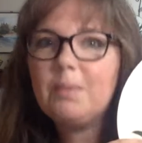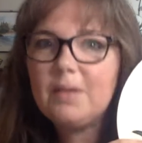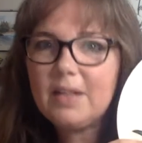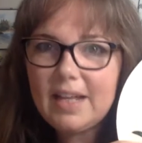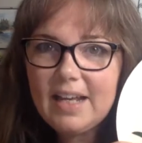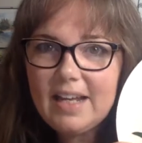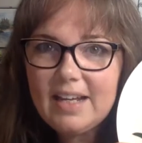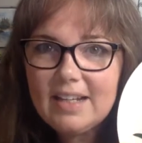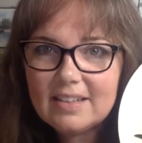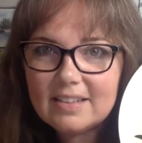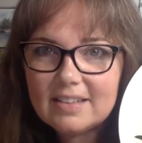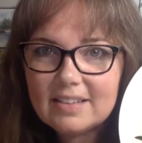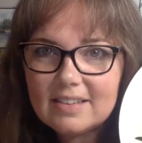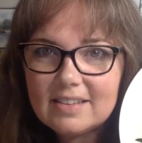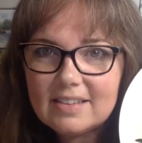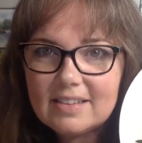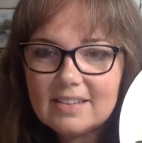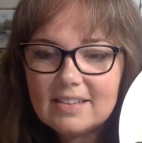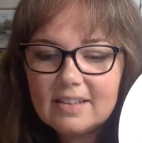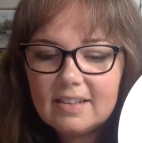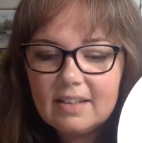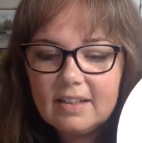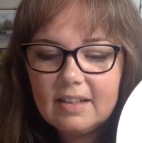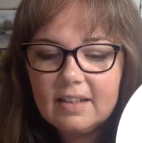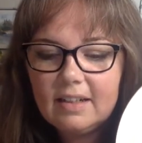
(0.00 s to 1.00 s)

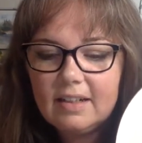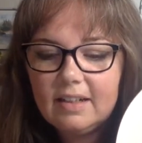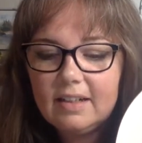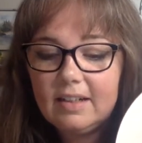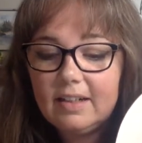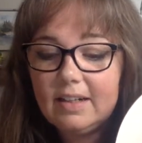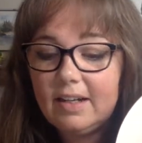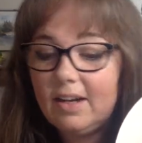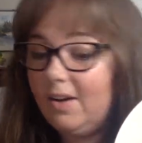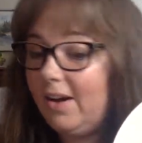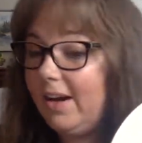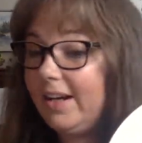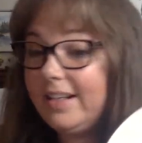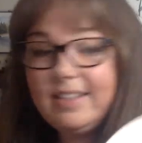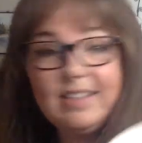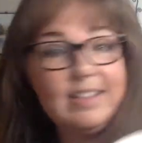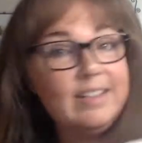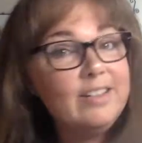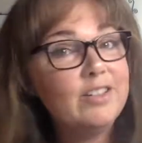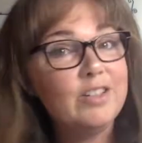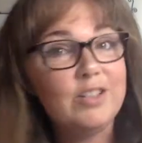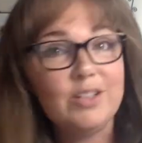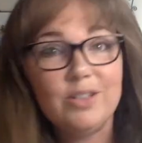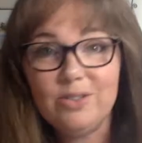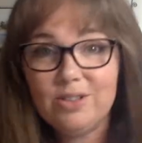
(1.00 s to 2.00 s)
plants. Now, I
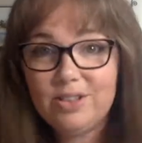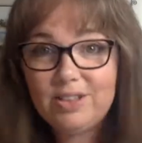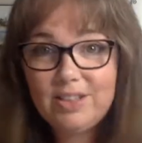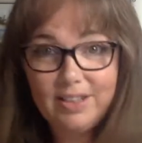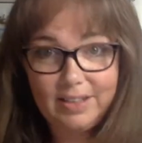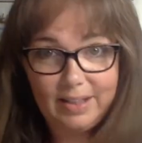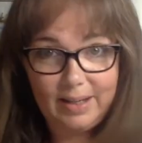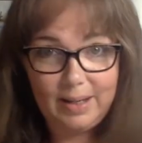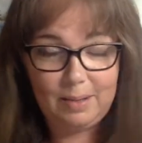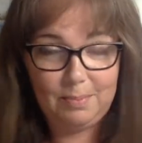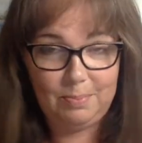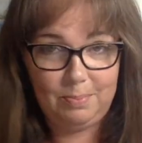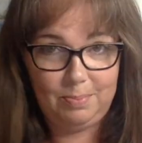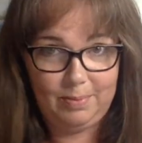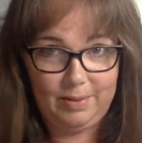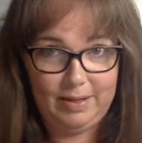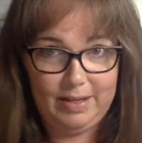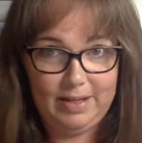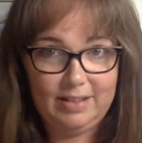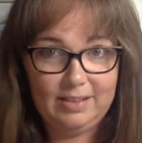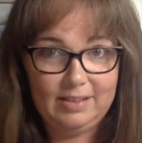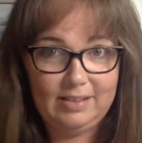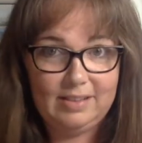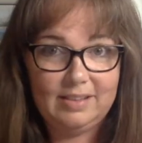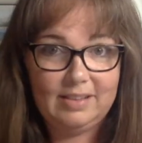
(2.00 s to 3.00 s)
didn't used to like
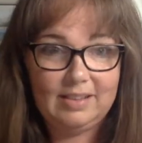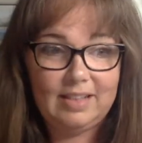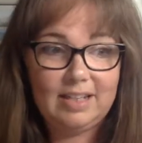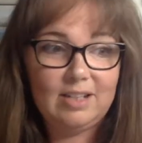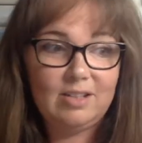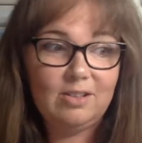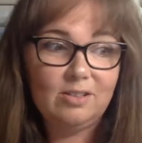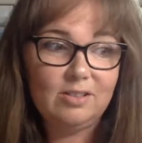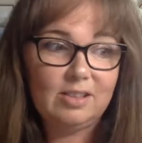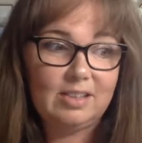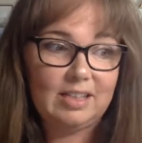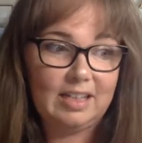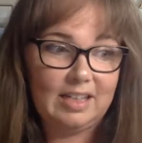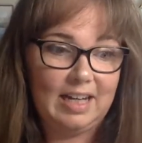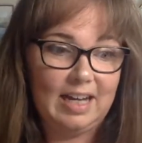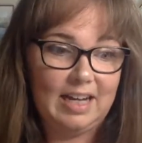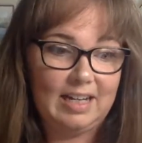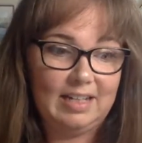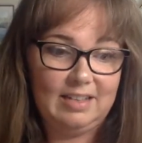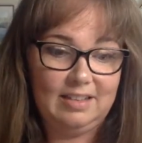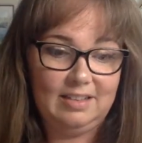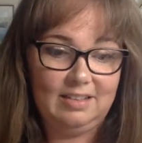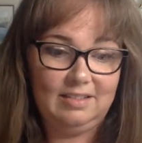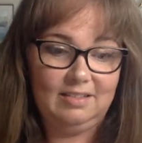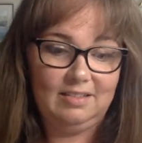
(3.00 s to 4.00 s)
plants. They used to
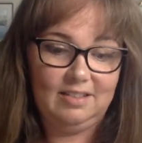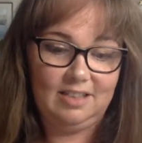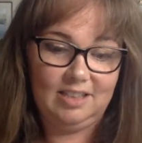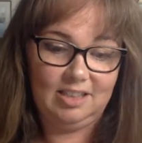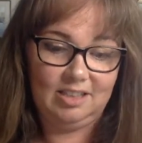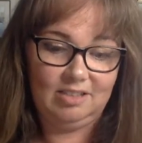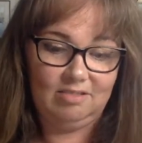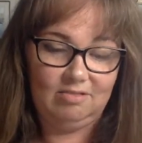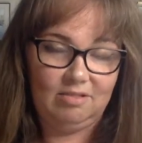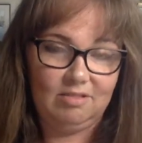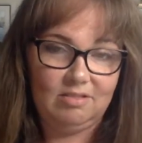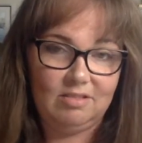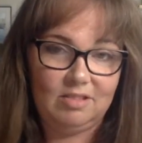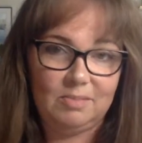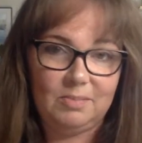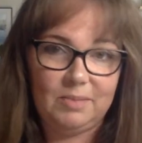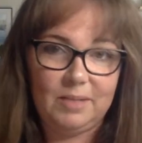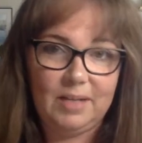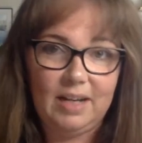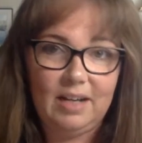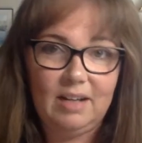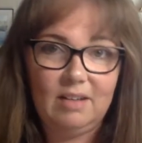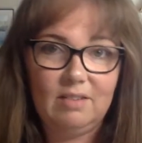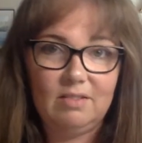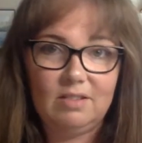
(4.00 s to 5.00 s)
kind of just gross me
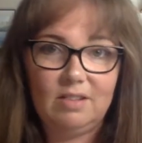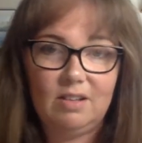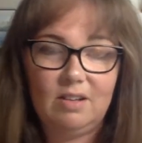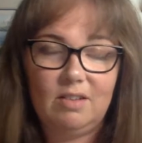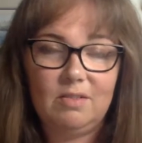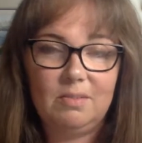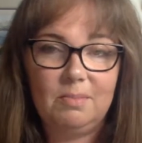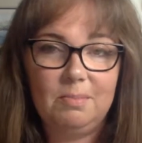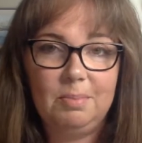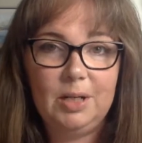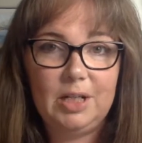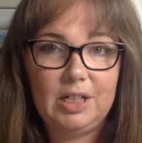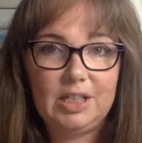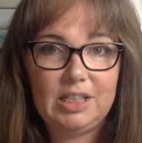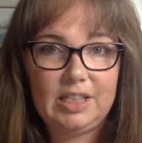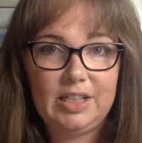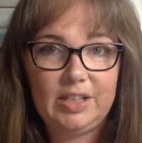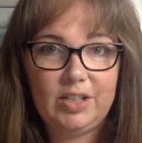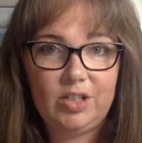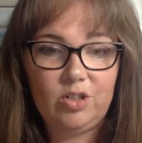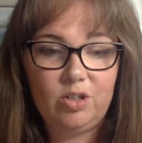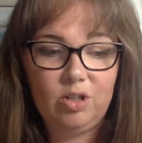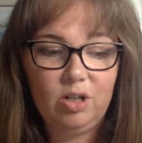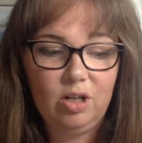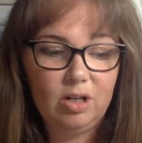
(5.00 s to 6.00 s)
out with all the bugs in
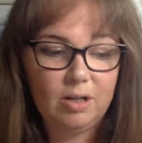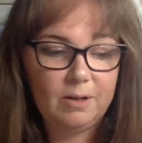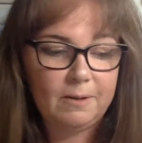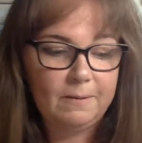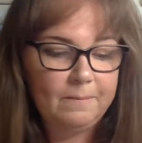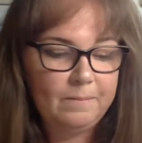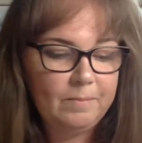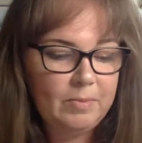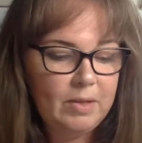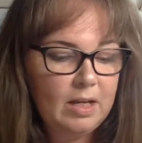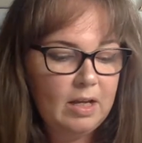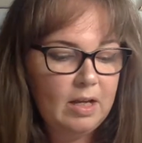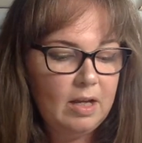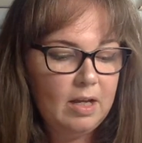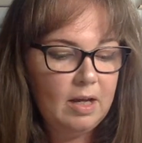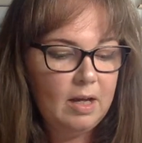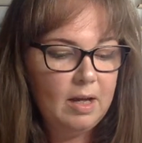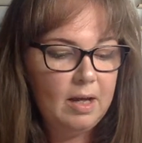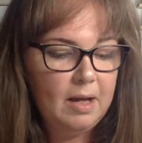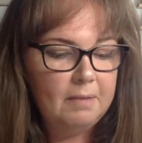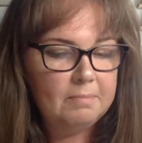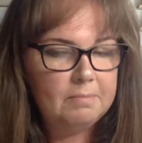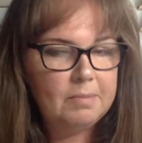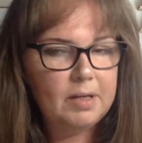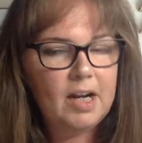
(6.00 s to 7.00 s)
the dirt.
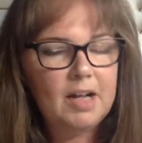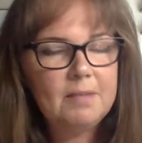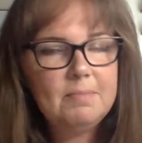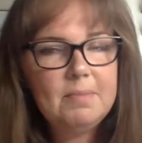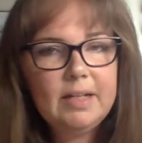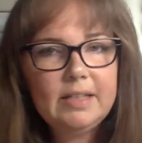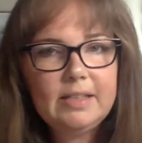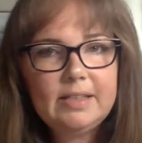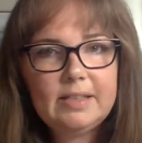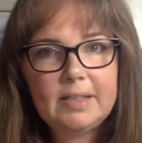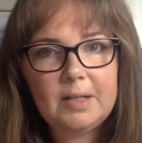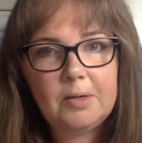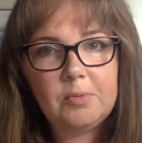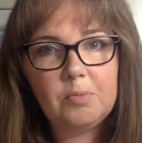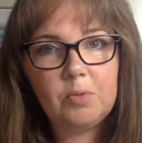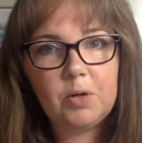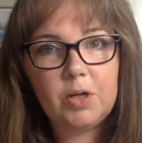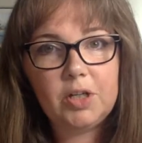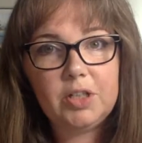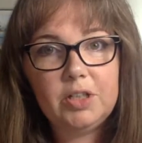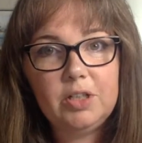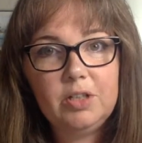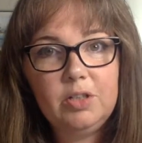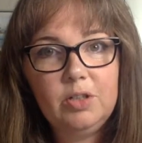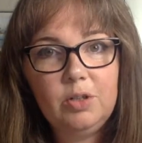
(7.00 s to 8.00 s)
But I met
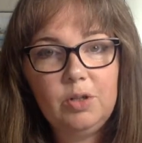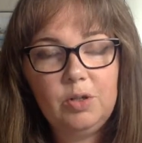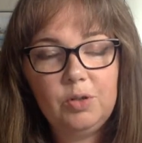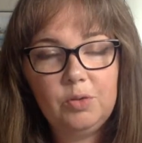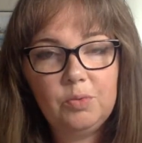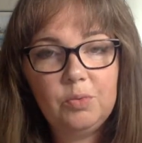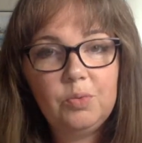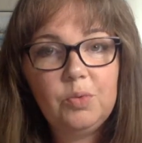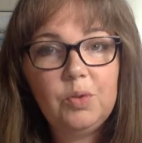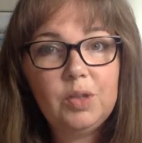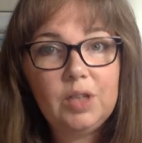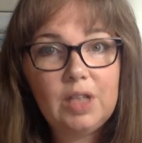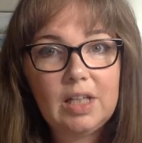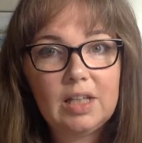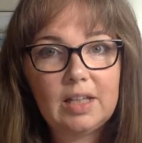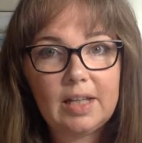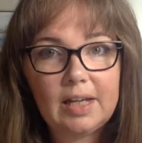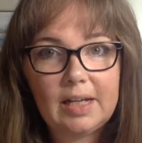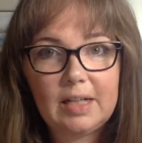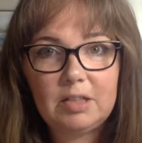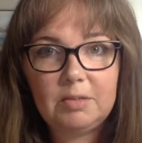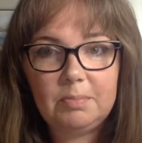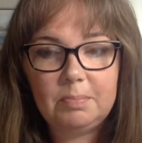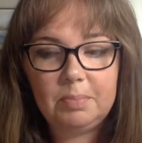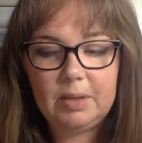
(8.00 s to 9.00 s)
someone who really
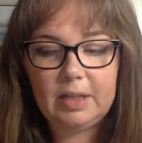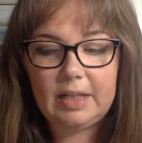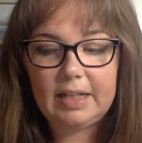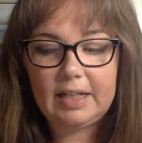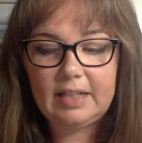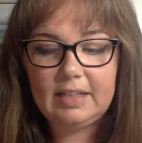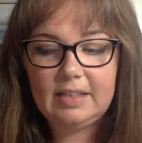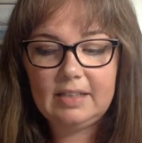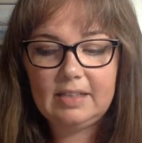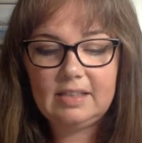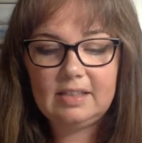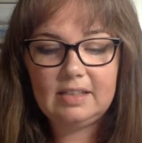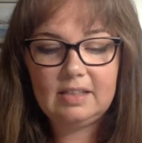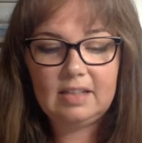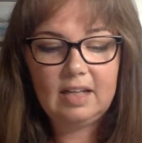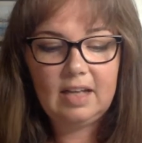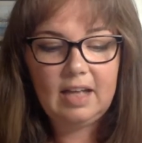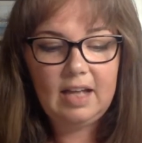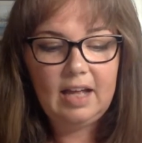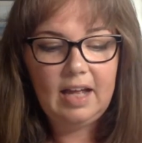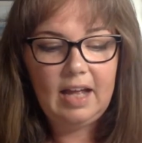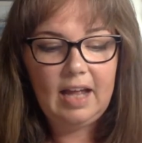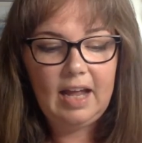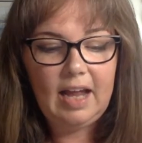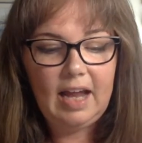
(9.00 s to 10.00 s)
liked plants,
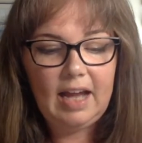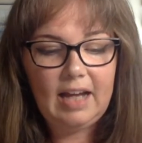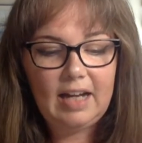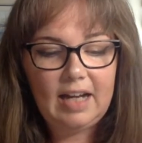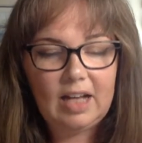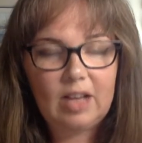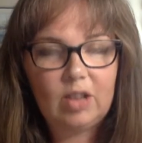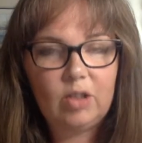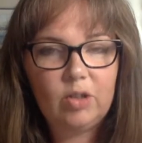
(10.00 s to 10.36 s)
and I